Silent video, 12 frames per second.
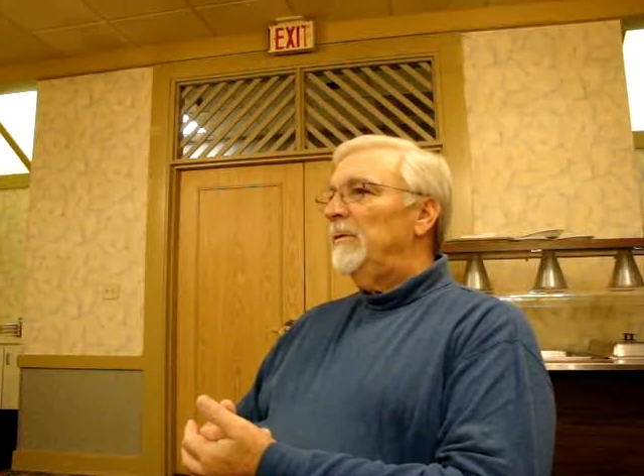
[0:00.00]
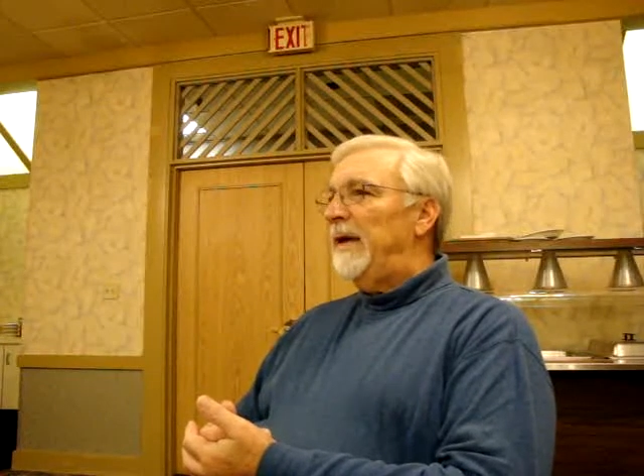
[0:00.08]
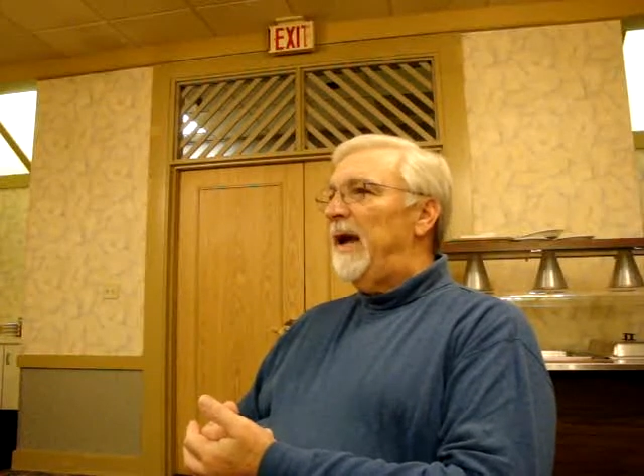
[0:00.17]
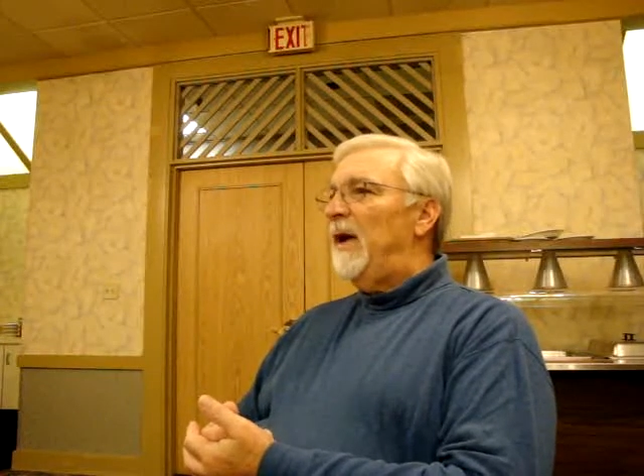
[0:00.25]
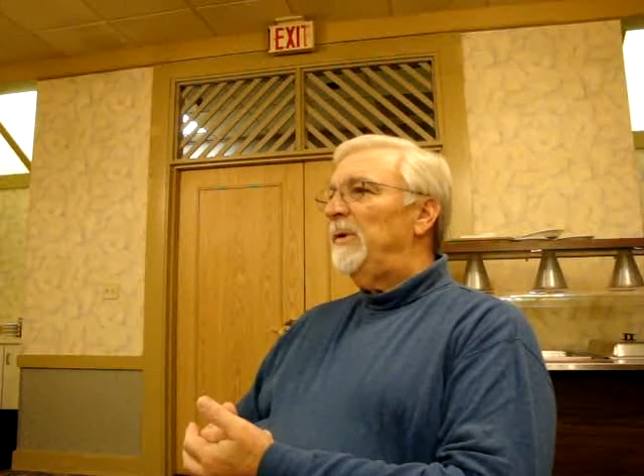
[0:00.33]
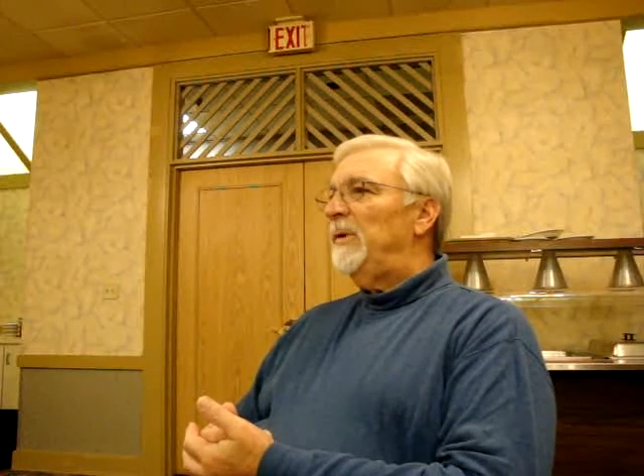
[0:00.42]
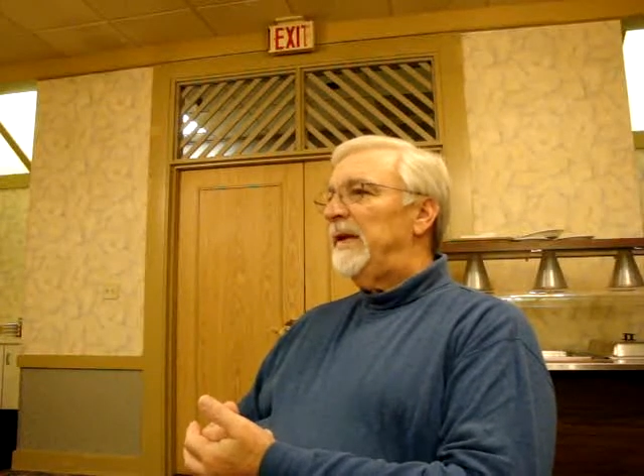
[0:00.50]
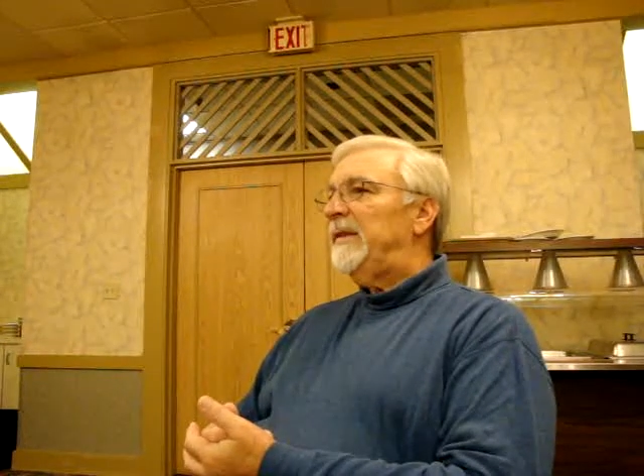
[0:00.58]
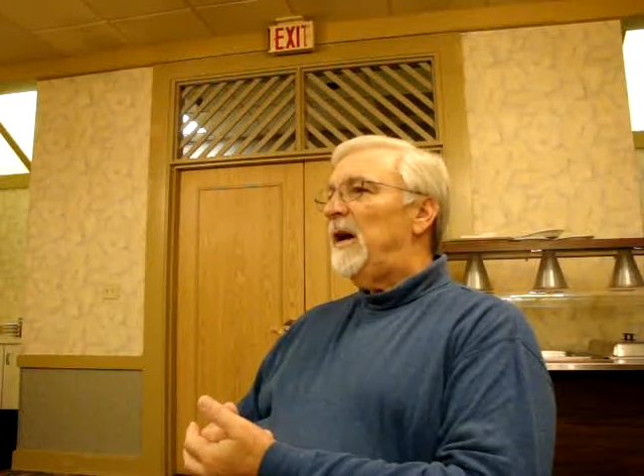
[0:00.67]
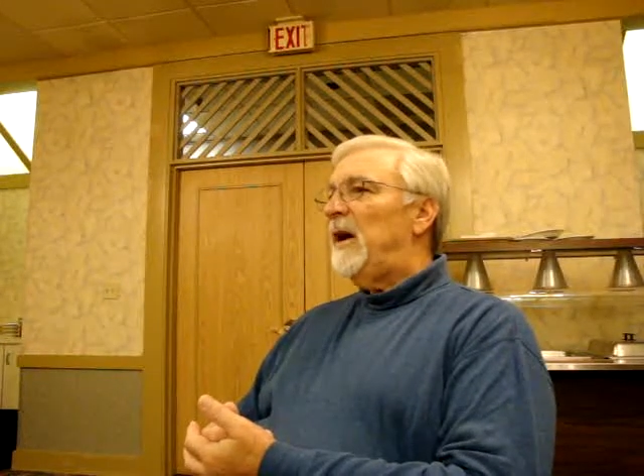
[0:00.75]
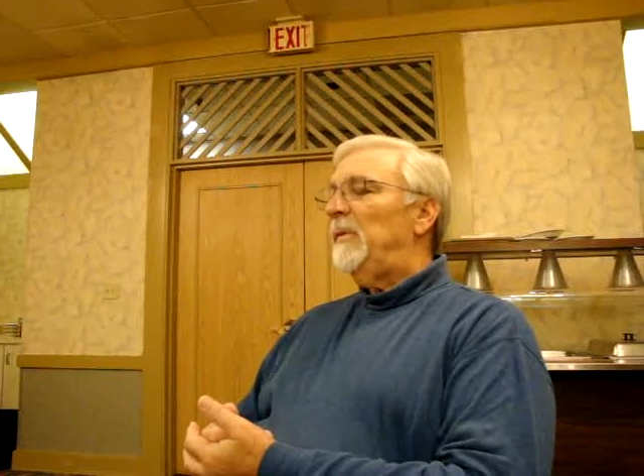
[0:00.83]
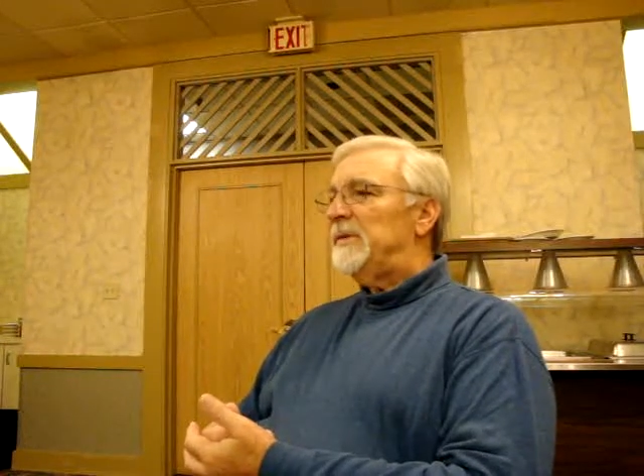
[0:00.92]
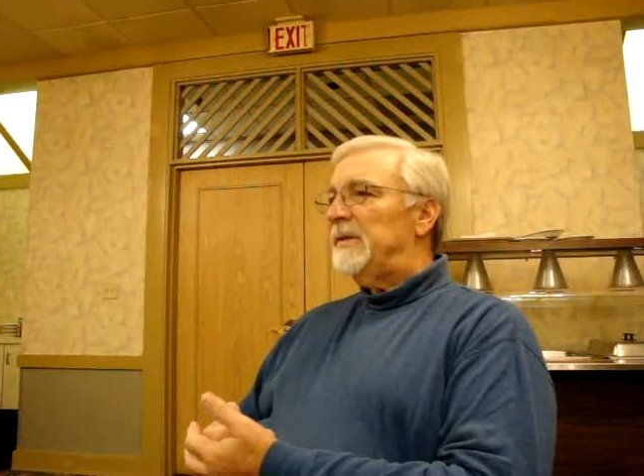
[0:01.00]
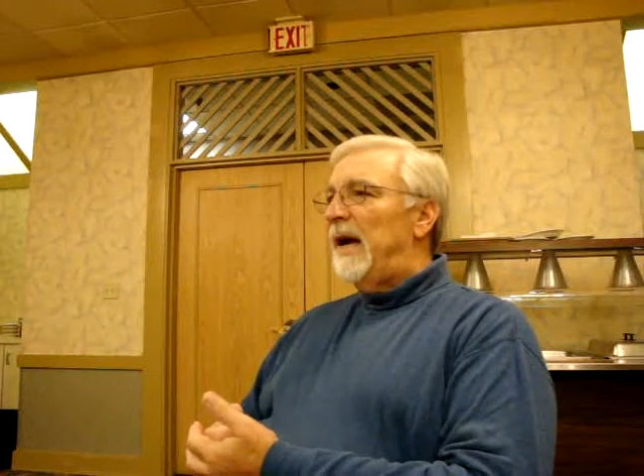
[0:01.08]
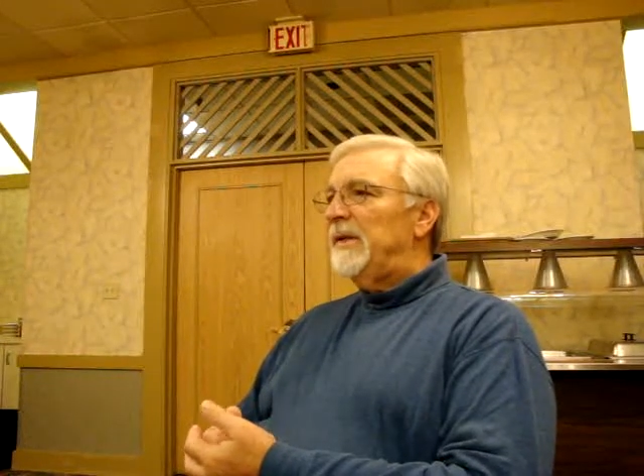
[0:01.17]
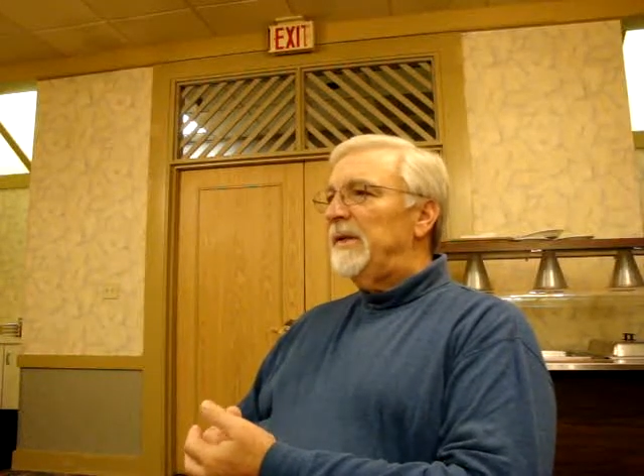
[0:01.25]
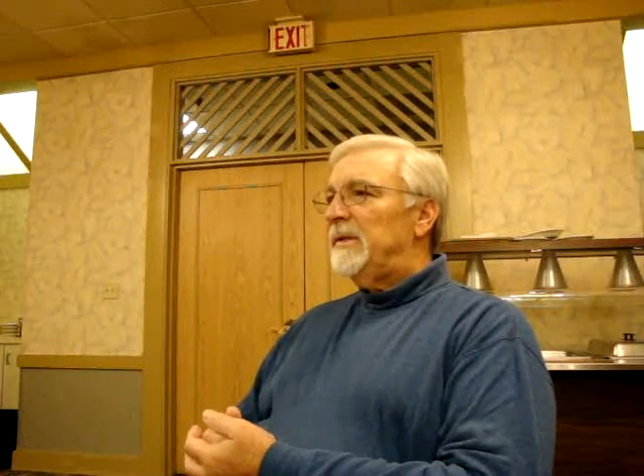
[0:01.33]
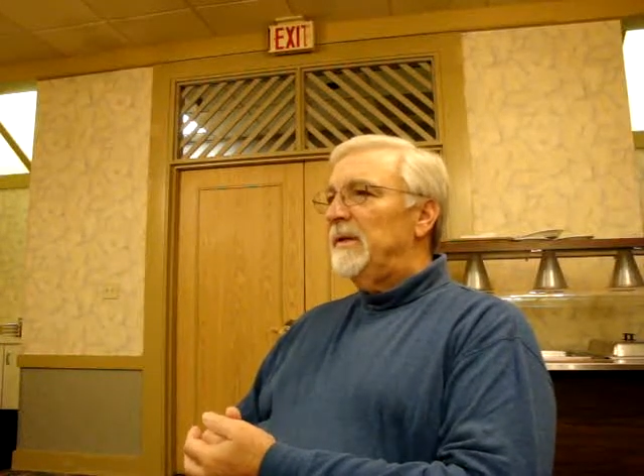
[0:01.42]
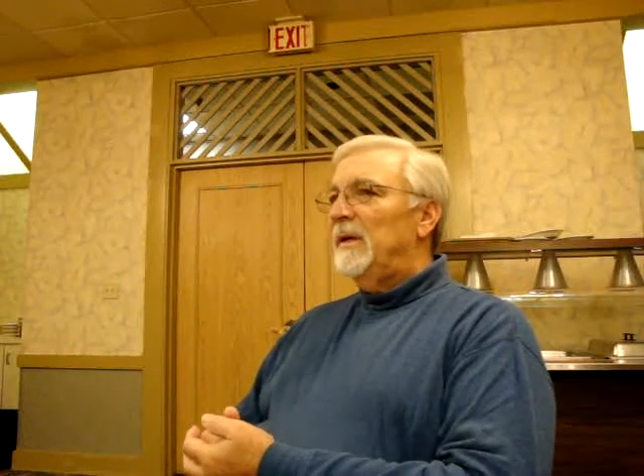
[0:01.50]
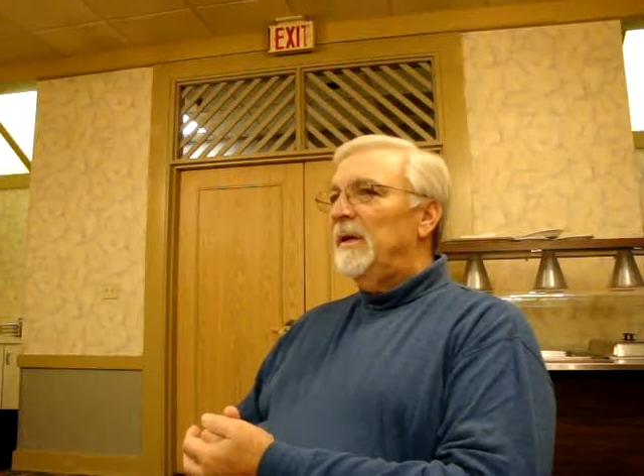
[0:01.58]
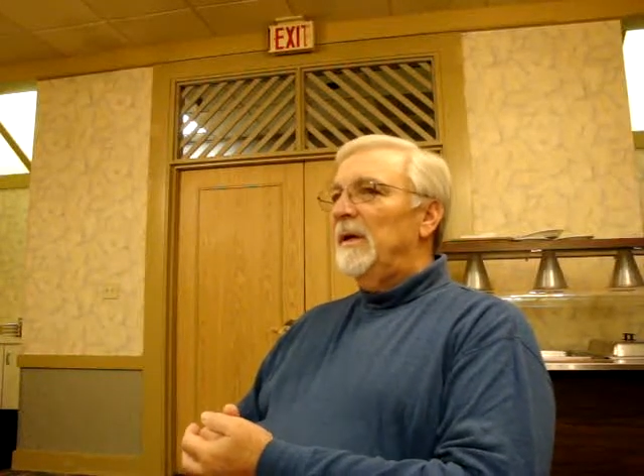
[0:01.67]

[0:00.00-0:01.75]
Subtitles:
now, which they thought was nice,